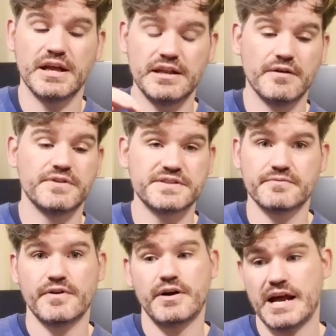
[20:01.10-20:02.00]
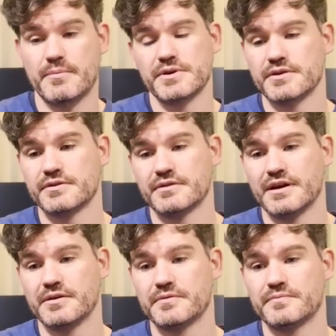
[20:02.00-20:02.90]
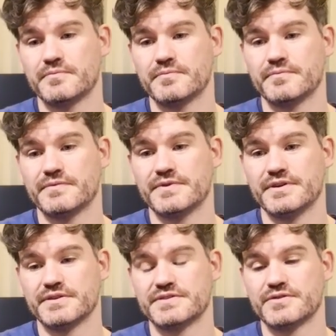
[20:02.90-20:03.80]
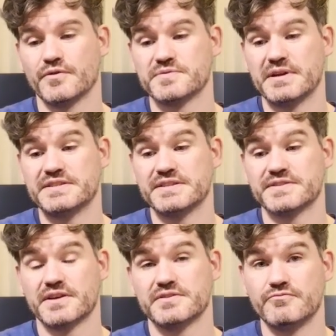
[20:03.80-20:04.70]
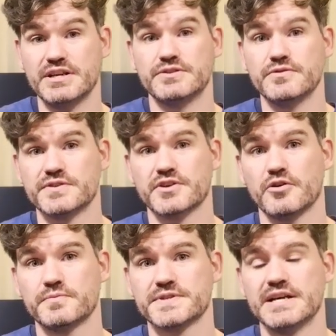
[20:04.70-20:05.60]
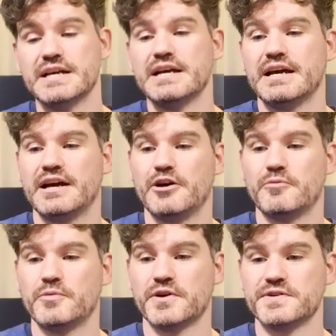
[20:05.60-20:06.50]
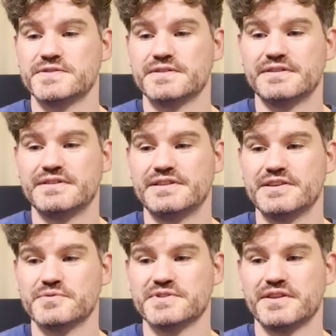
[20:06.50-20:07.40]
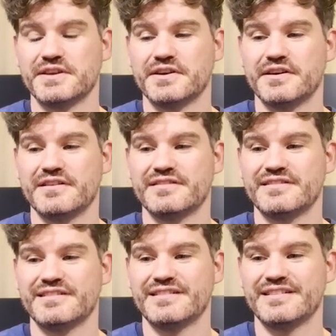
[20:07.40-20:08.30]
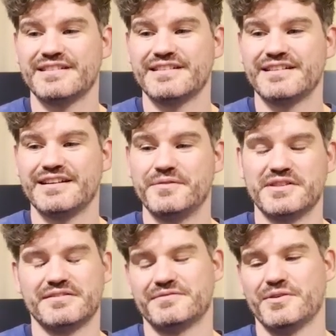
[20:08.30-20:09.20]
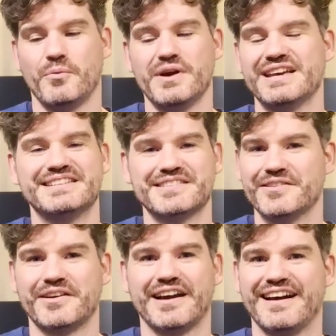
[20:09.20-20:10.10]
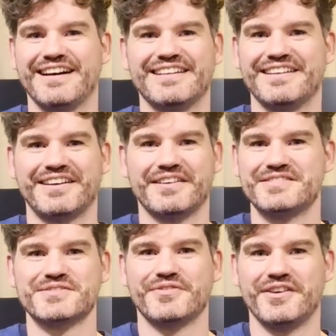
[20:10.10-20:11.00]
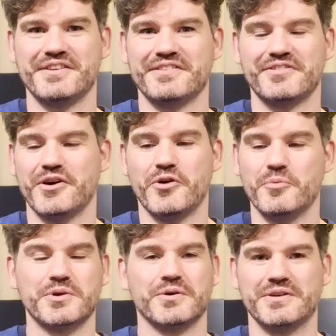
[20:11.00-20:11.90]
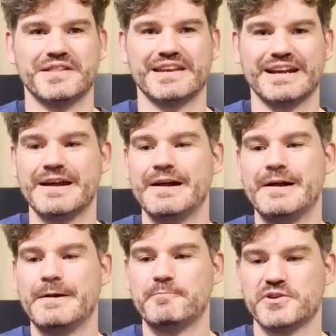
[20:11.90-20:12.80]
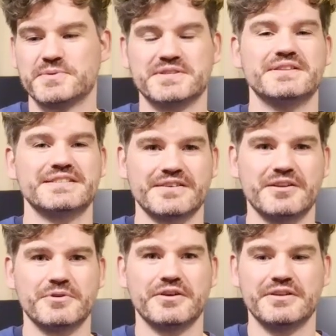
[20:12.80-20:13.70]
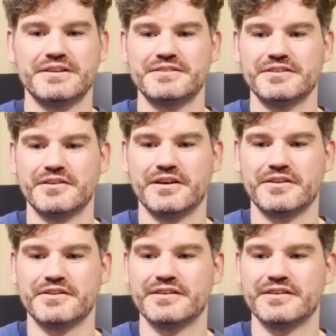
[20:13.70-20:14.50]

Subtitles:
love these. I'm very happy that Corvus Belli did decide to redo the sculpts, because these ones I think are, I mean, they're weird to look at. Like, I just find the whole Bakunin thing, especially this side of Bakunin, you know, like